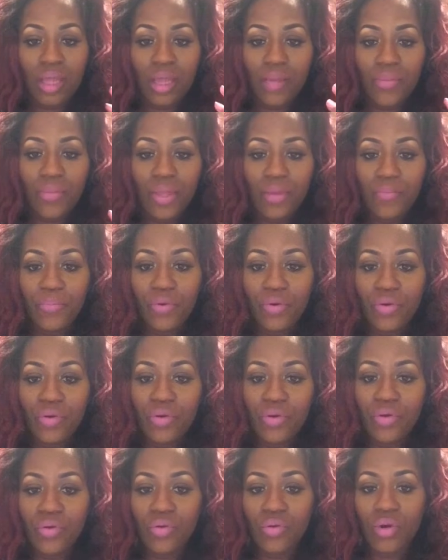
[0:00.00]
a pimple
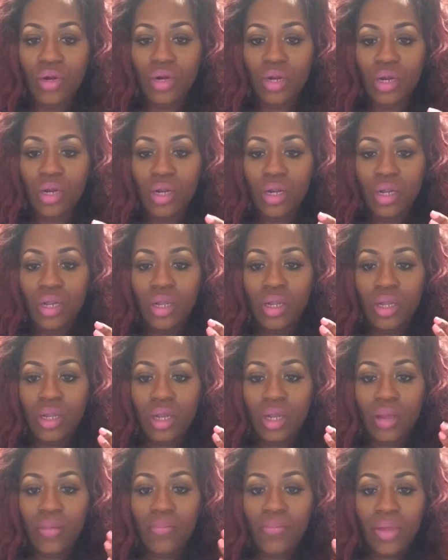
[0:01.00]
or
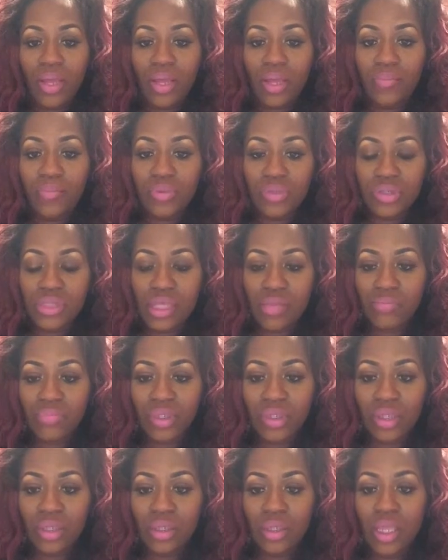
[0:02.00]
a bump or
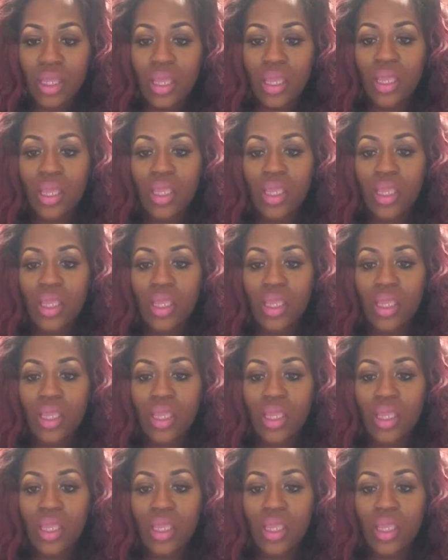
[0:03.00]
something,